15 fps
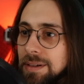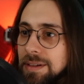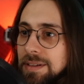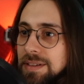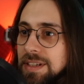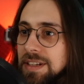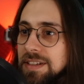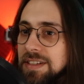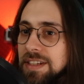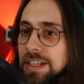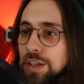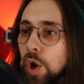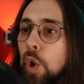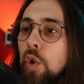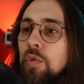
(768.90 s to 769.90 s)
since
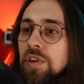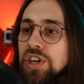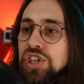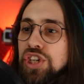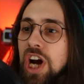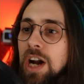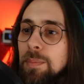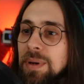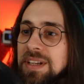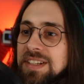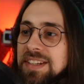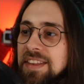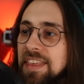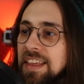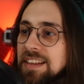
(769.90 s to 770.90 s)
it over
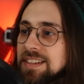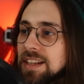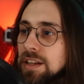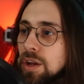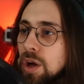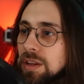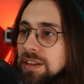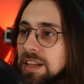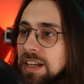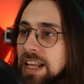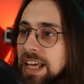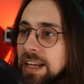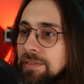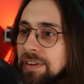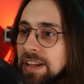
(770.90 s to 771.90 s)
sharpens things a lot, the
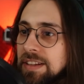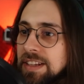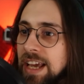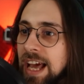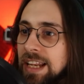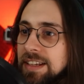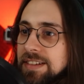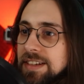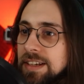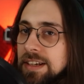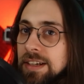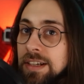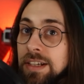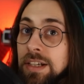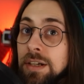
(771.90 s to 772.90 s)
native anti-aliasing,
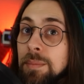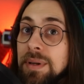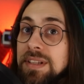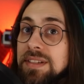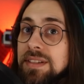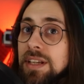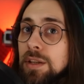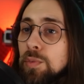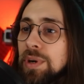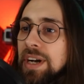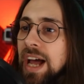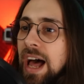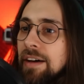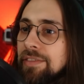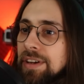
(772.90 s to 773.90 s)
but still we're
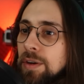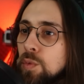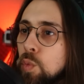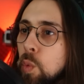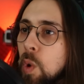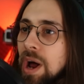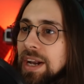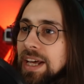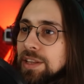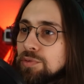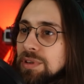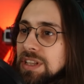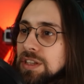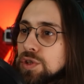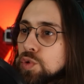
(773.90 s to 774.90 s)
having
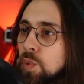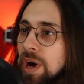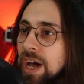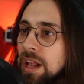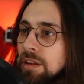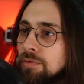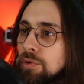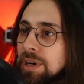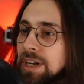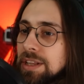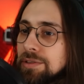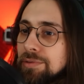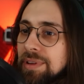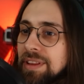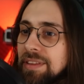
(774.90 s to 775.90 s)
112,
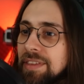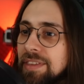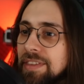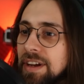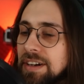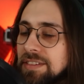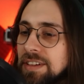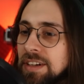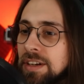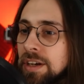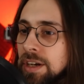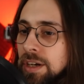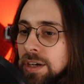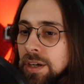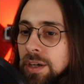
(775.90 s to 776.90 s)
113
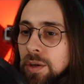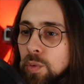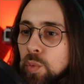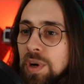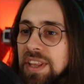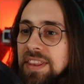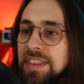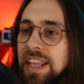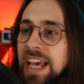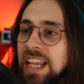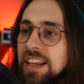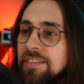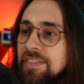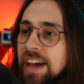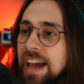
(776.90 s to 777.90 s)
with
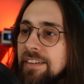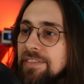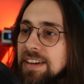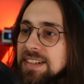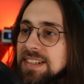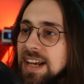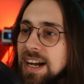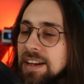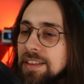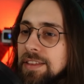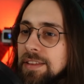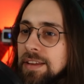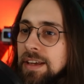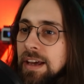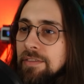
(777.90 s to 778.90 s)
native FSR,
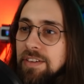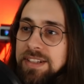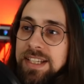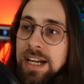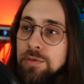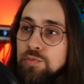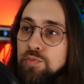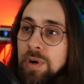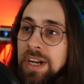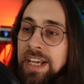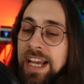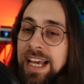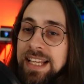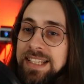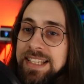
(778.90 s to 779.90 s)
FSR
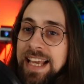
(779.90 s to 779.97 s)
running as